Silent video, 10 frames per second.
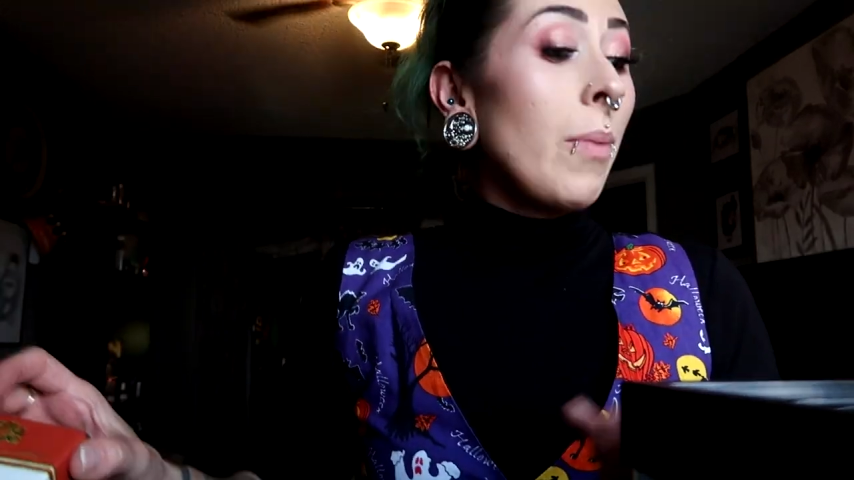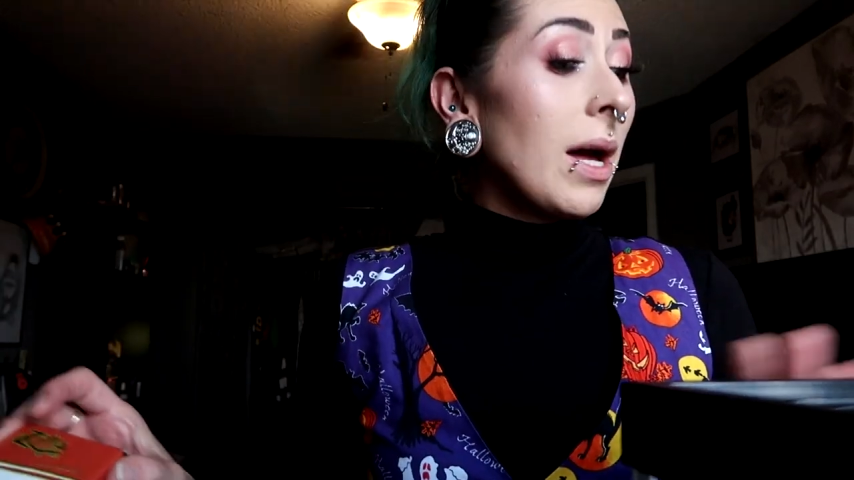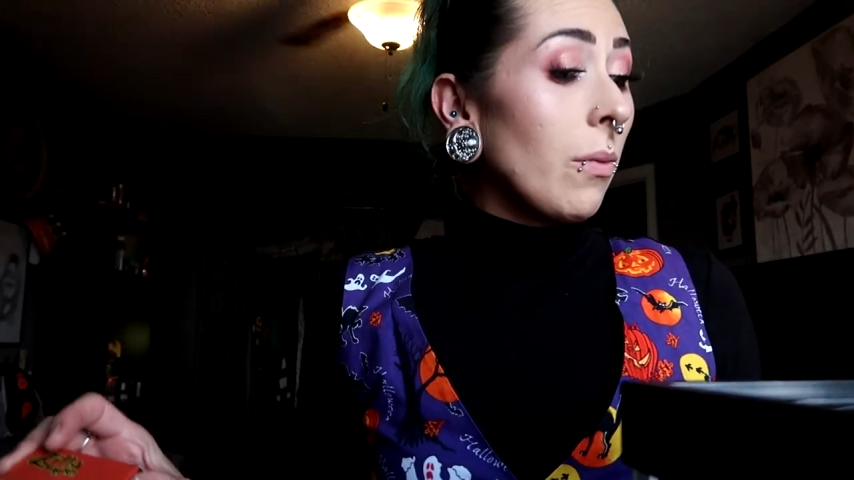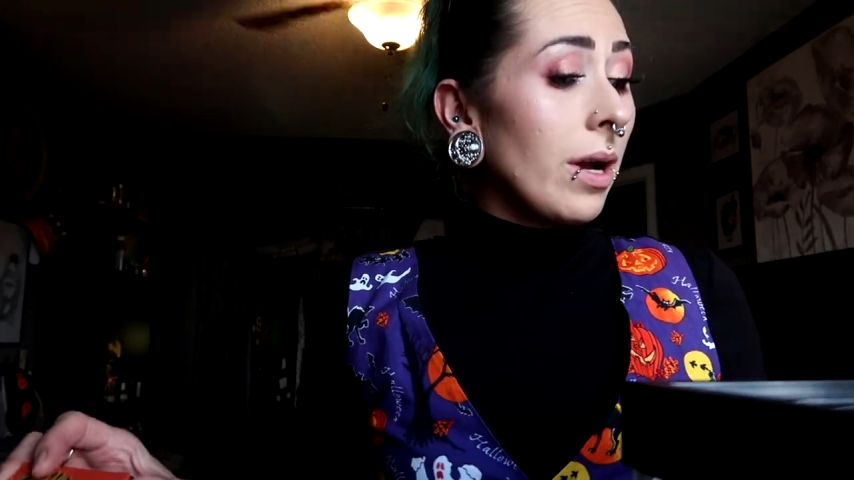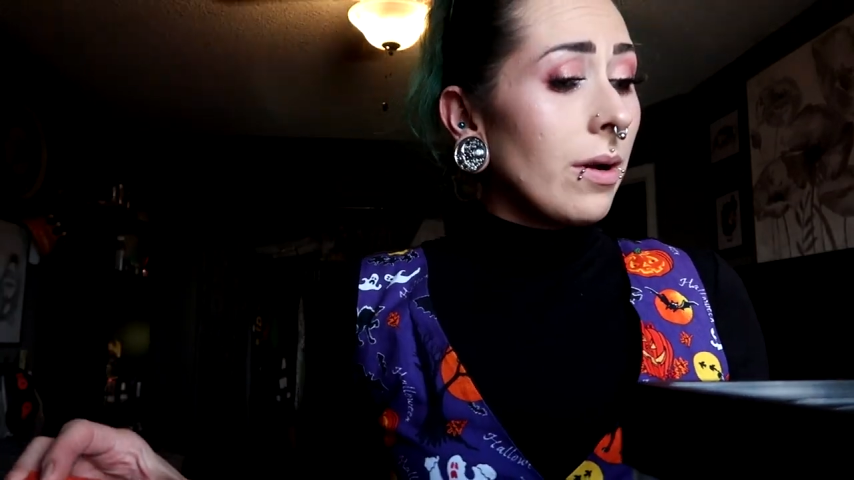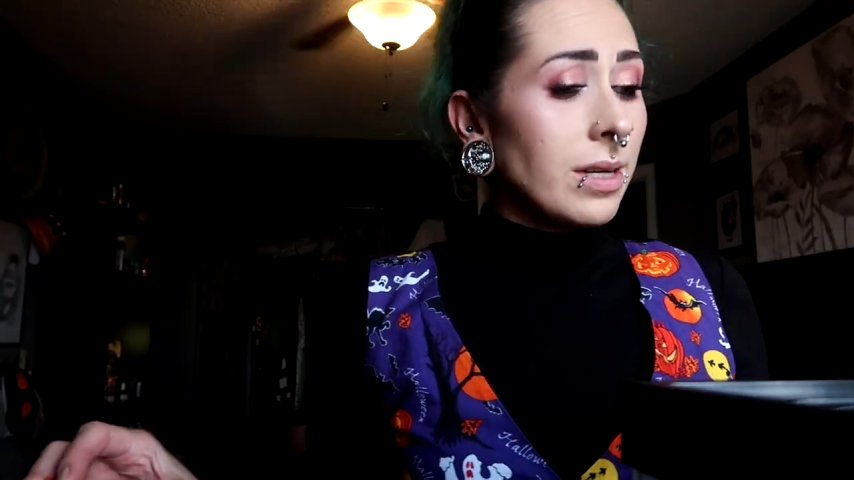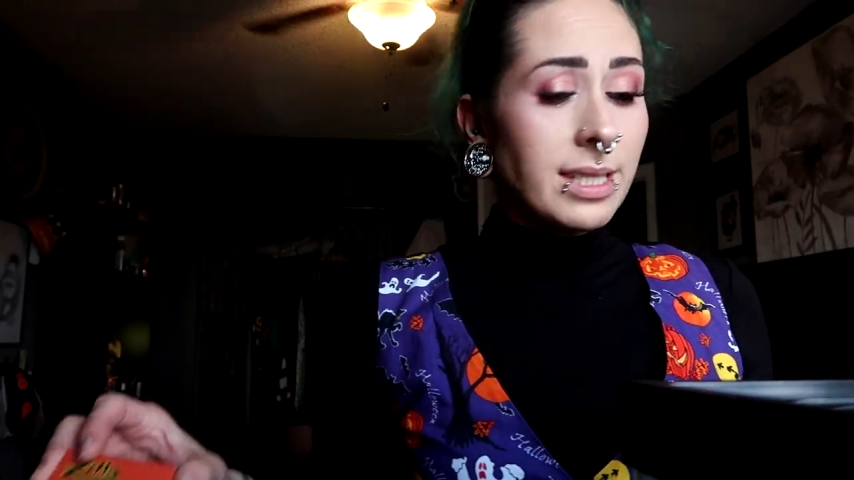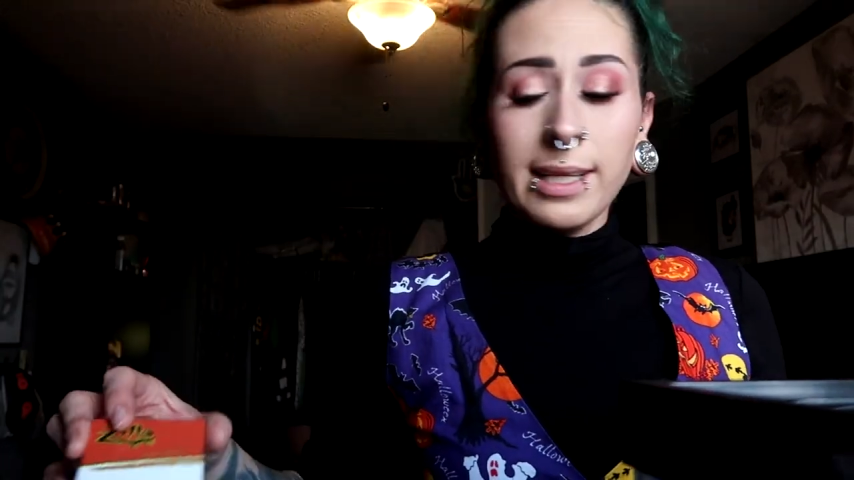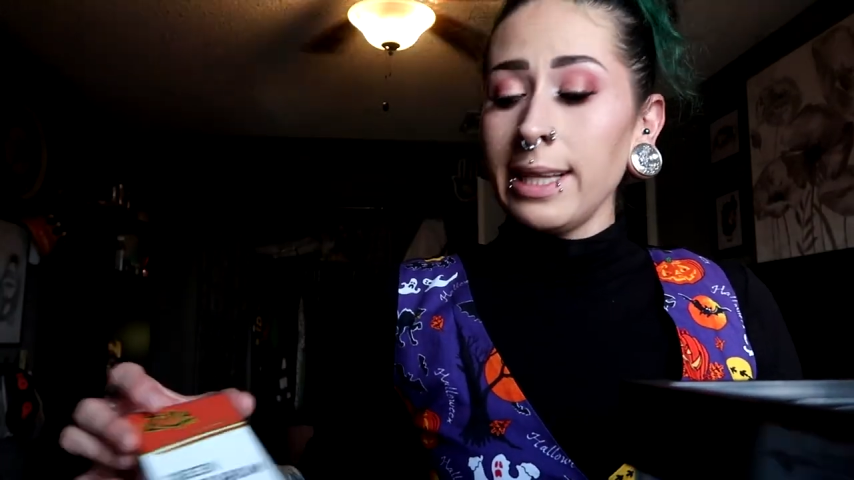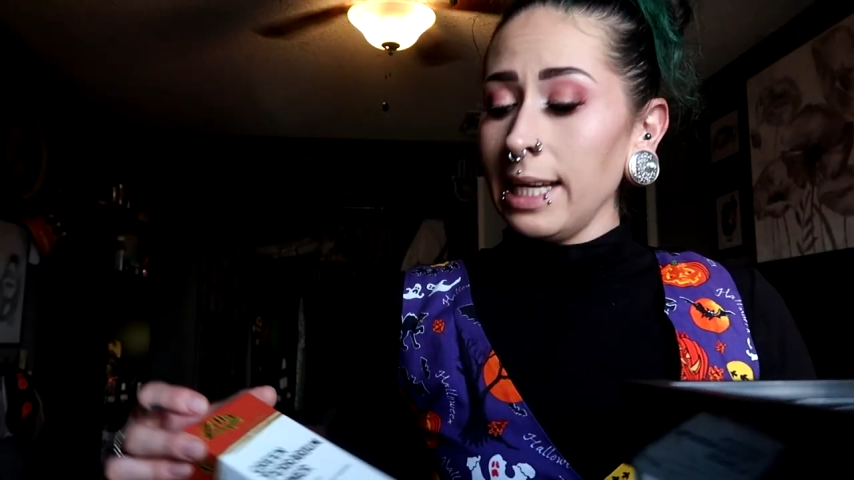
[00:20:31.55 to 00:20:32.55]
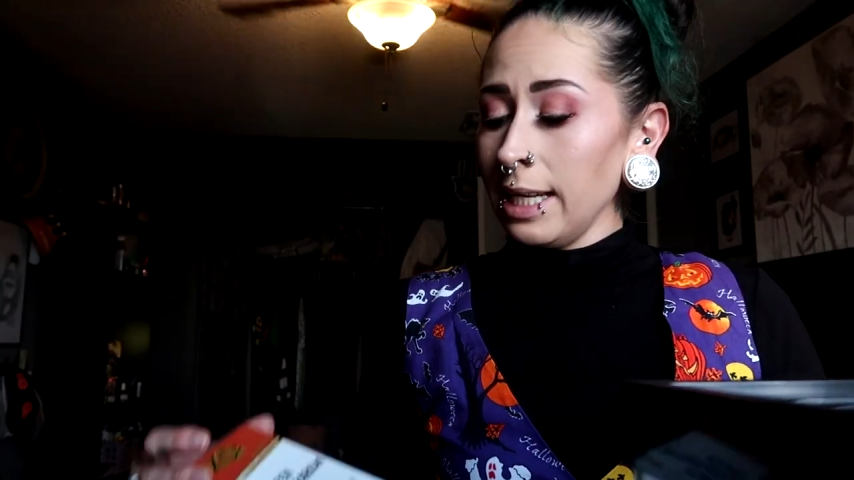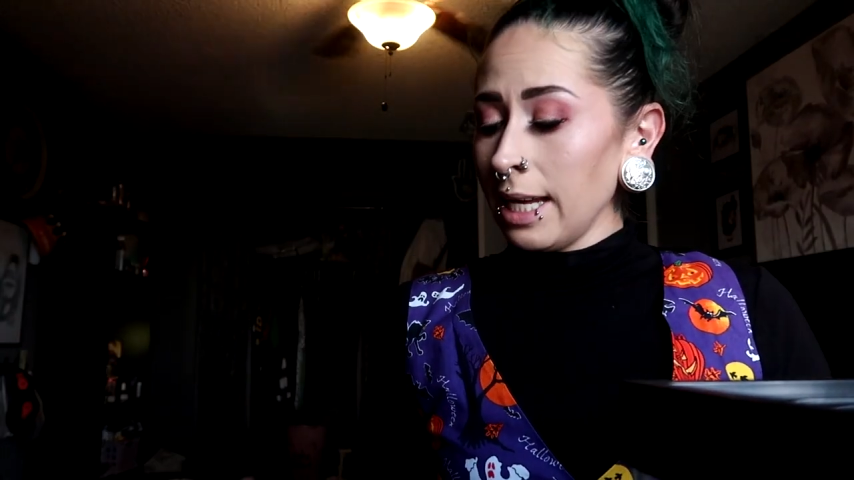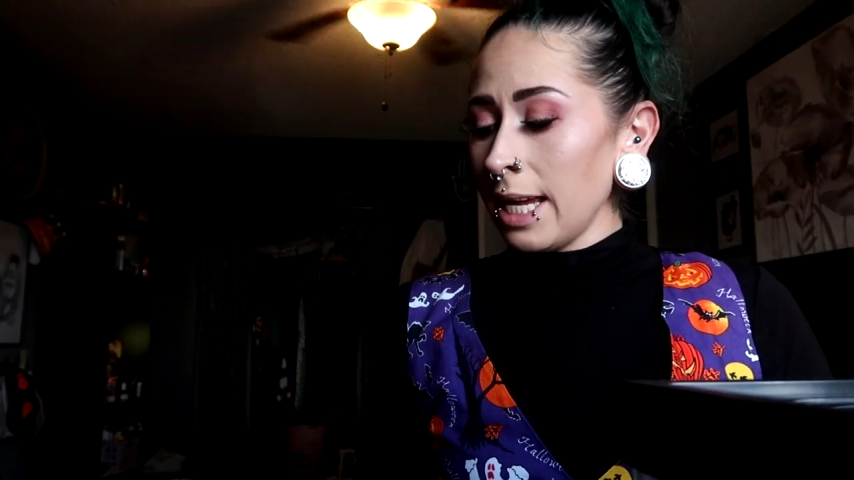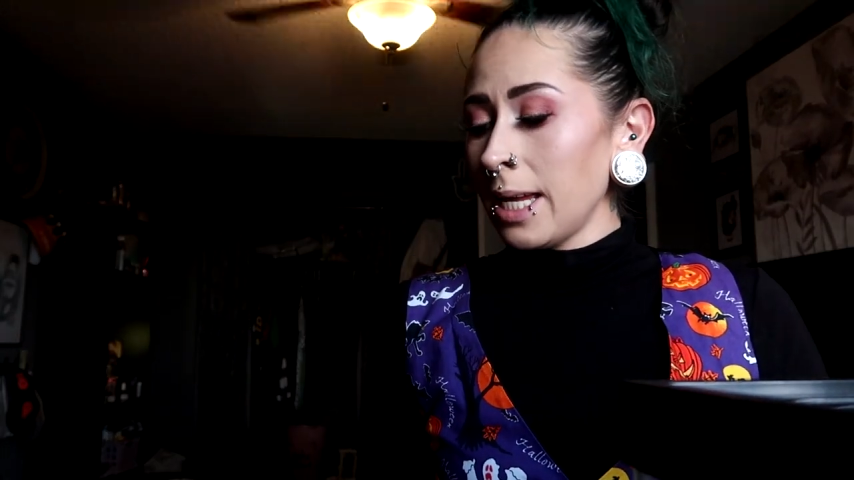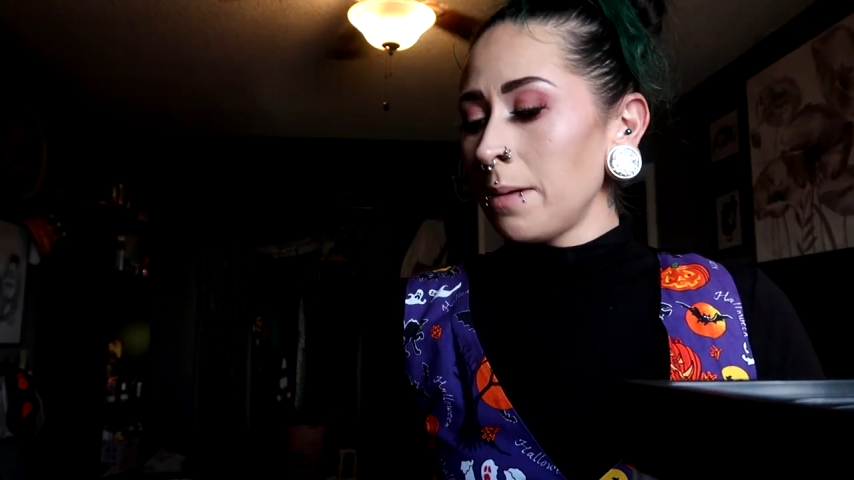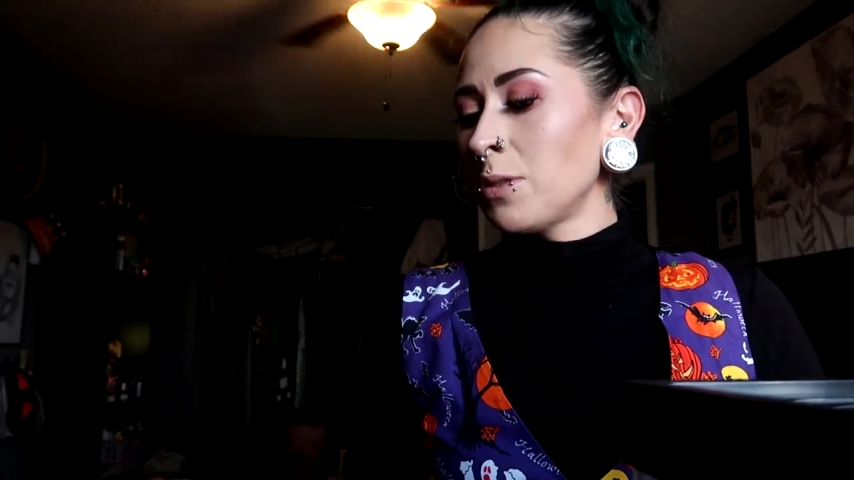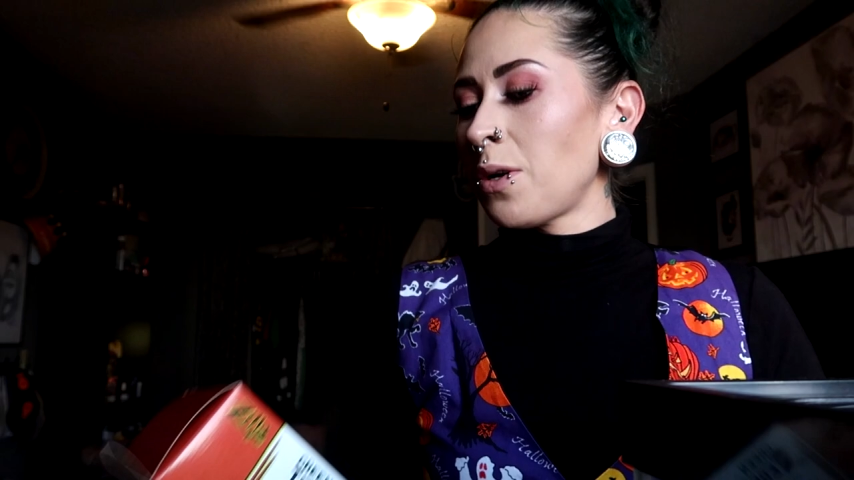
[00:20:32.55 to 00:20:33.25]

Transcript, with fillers: But we are going to clean him,